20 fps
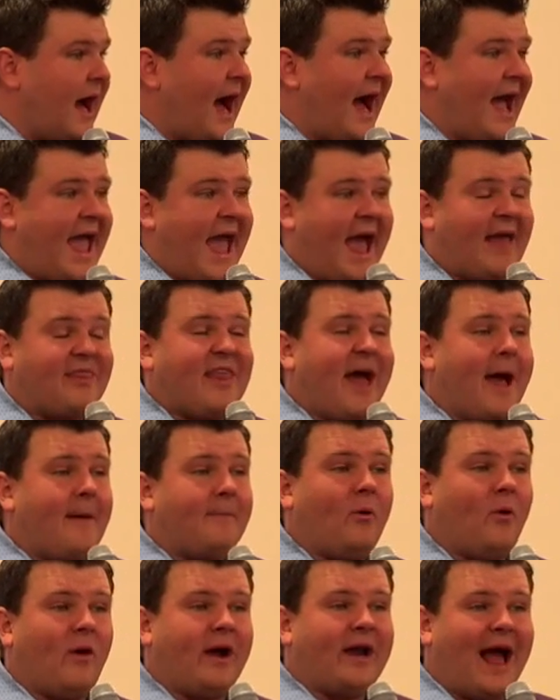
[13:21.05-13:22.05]
I, at
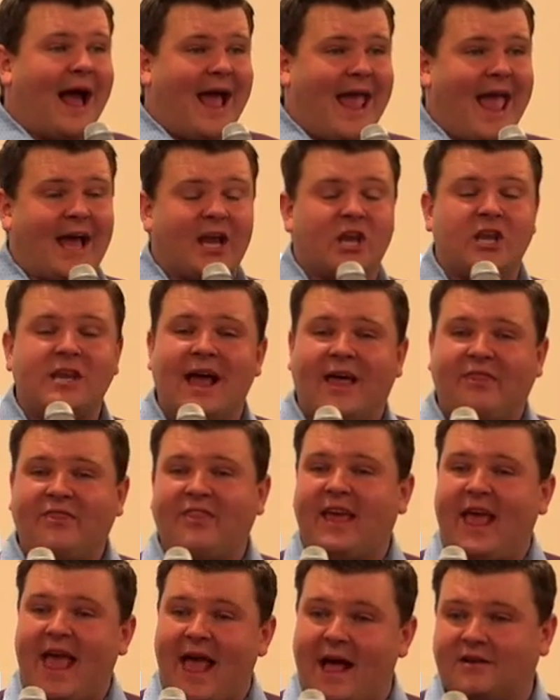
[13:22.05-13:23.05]
that point, I had
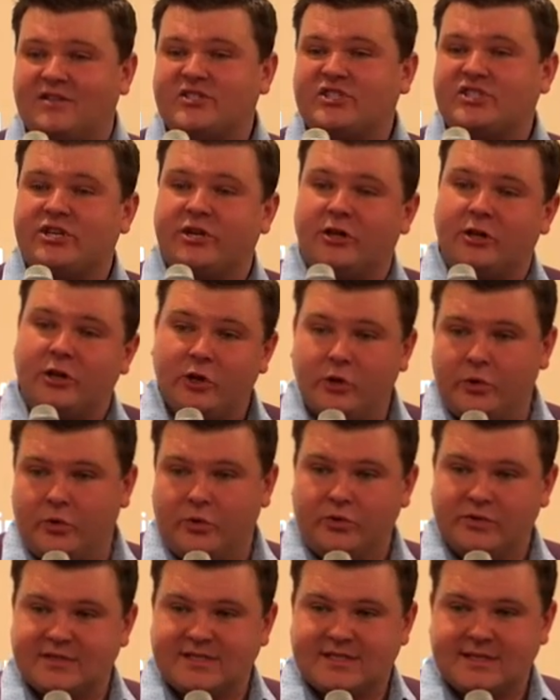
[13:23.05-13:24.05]
nothing else to
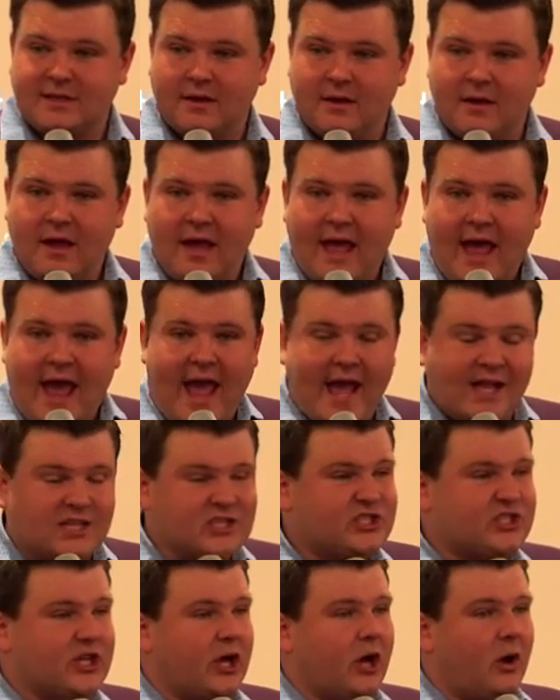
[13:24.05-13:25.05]
lose.
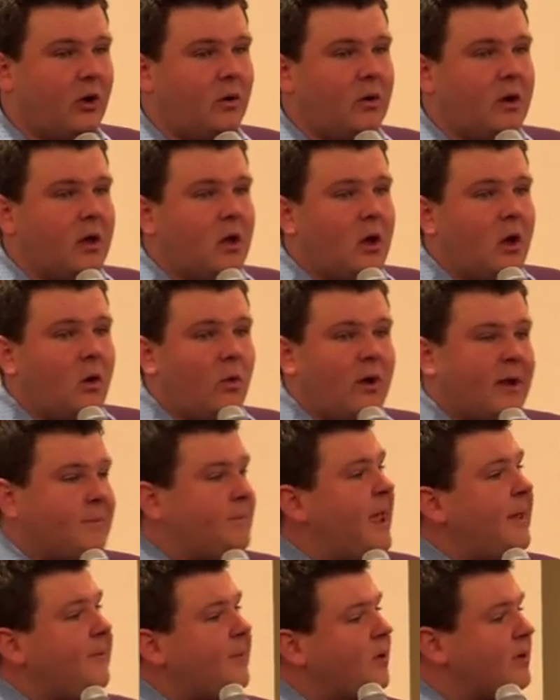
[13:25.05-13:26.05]
And so when
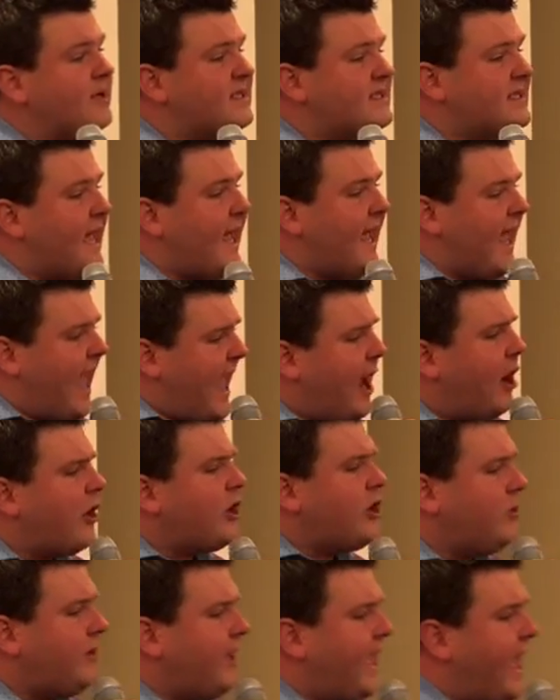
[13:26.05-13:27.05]
people would say, hey, are
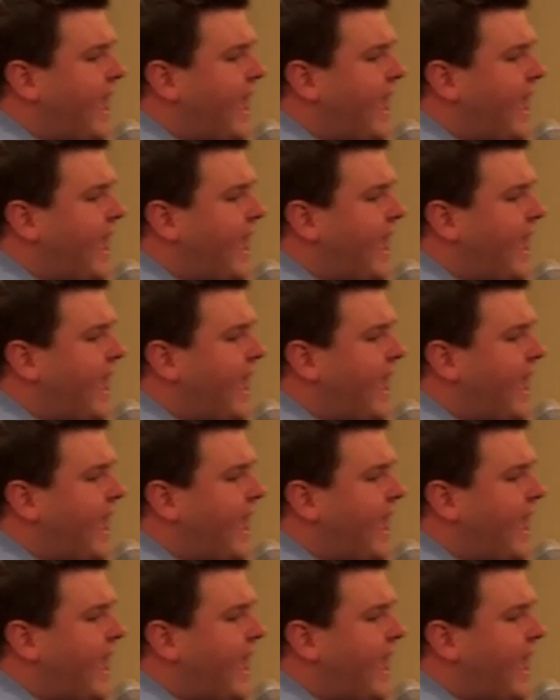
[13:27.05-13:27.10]
you